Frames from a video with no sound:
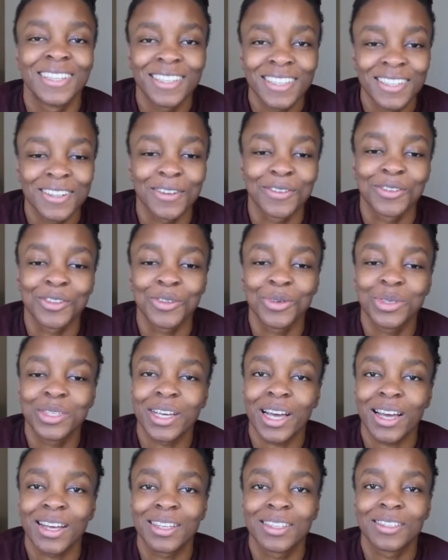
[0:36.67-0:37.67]
you know, use it
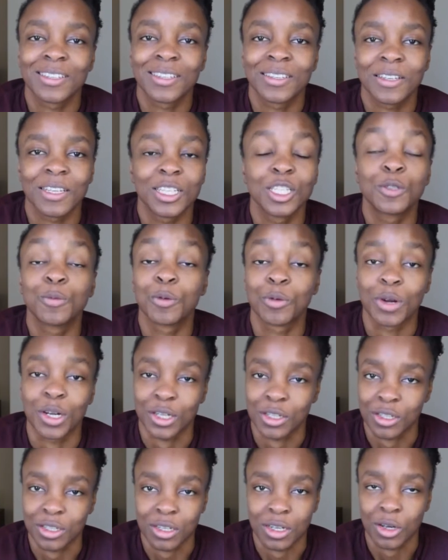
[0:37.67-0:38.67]
as
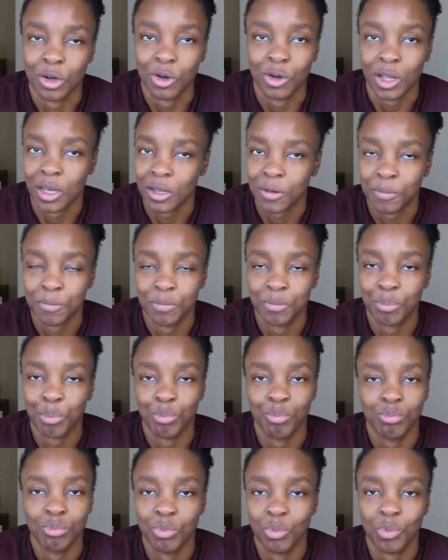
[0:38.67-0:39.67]
inspiration or like
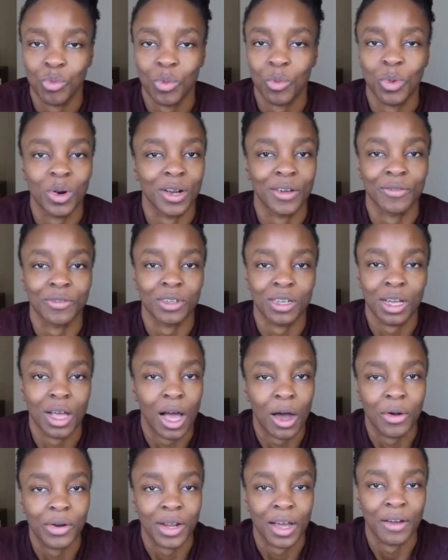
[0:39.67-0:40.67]
whatever,
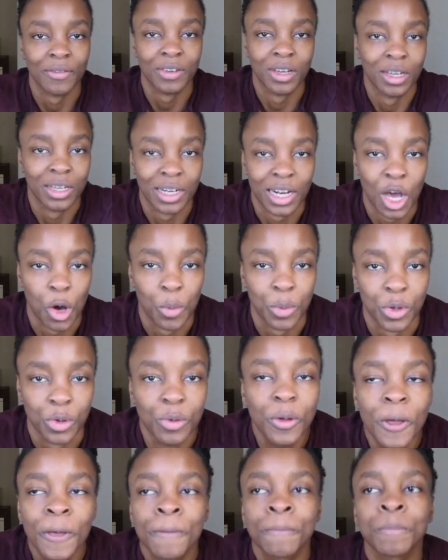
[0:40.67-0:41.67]
however it can help you
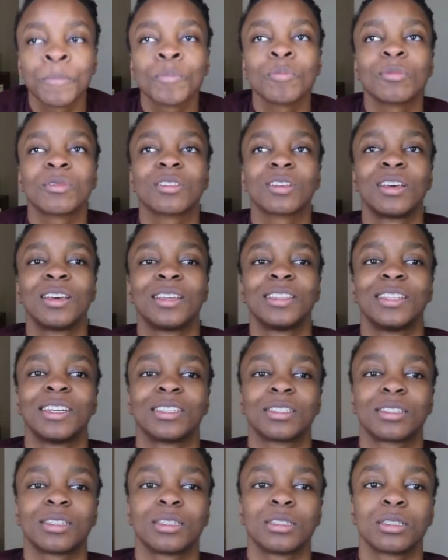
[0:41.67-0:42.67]
in
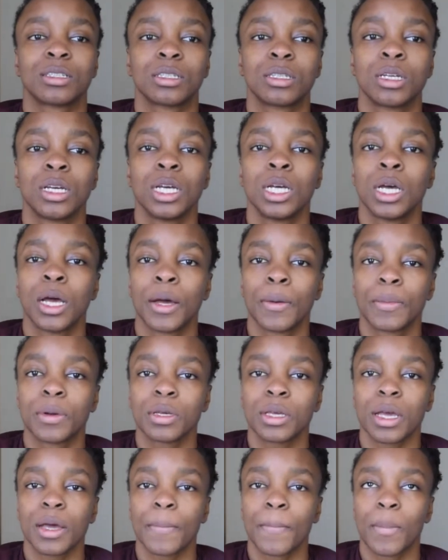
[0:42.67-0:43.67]
that sense. But
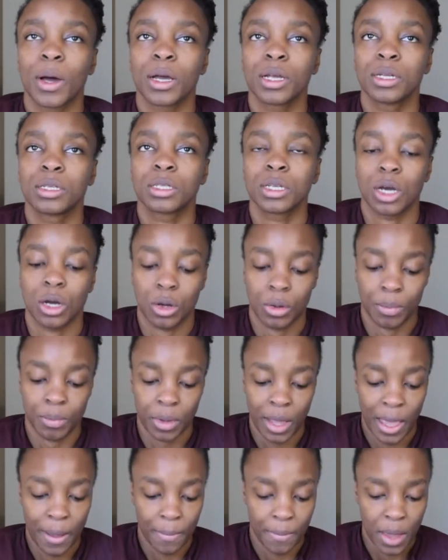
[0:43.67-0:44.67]
yeah, mine's a
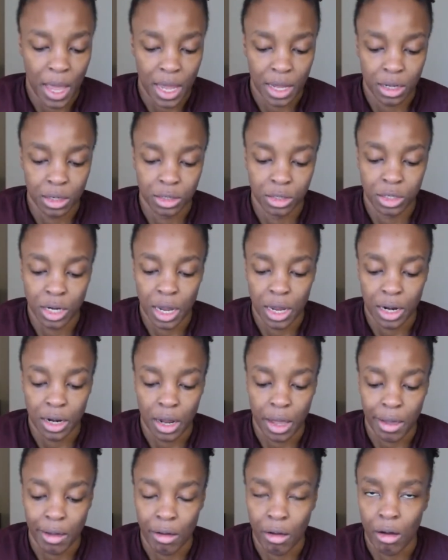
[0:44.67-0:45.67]
page and
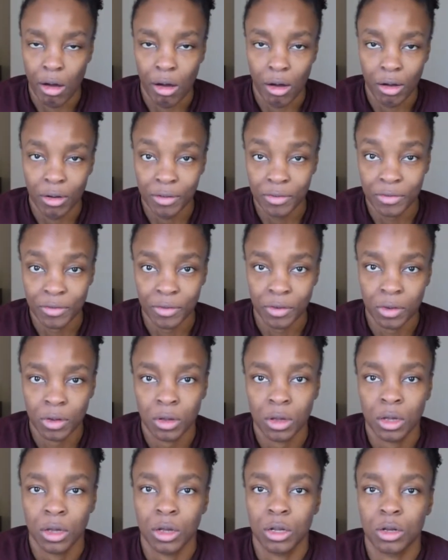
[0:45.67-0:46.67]
a half
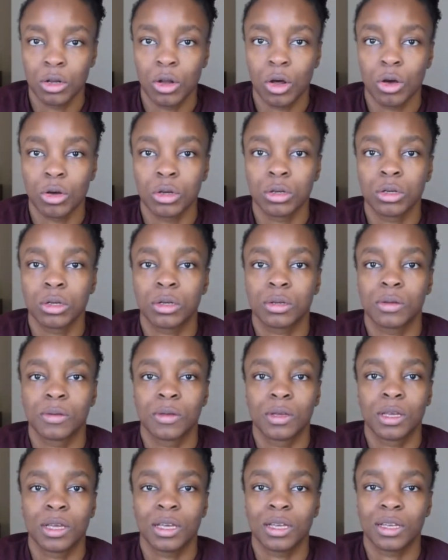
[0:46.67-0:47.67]
long.
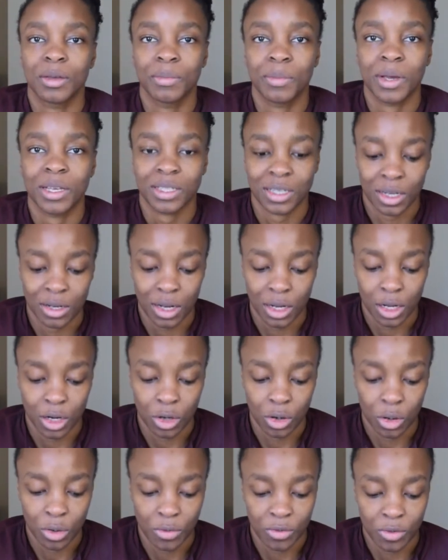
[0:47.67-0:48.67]
It may sound like a
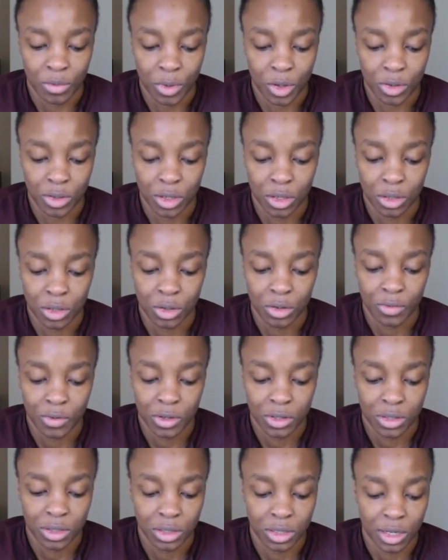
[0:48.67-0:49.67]
lot for most other
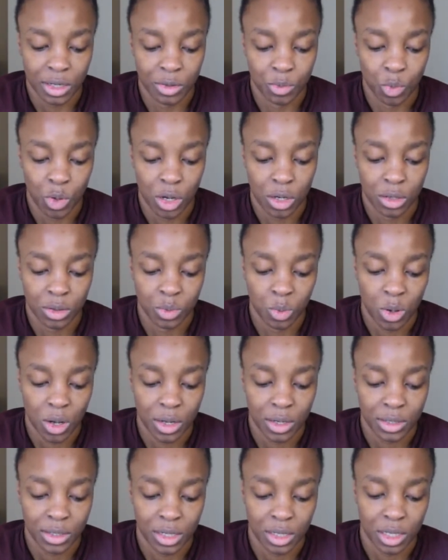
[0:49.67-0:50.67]
universities. In word
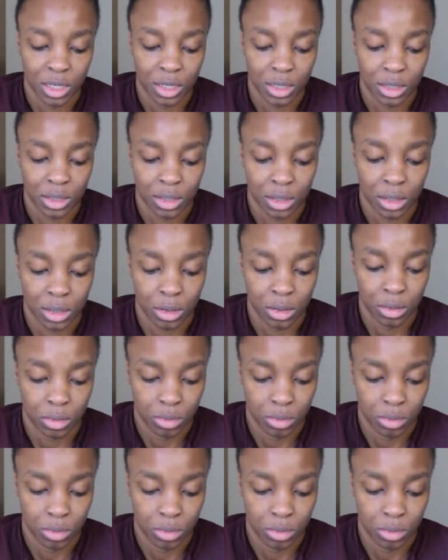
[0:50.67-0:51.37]
wise, I think it's like,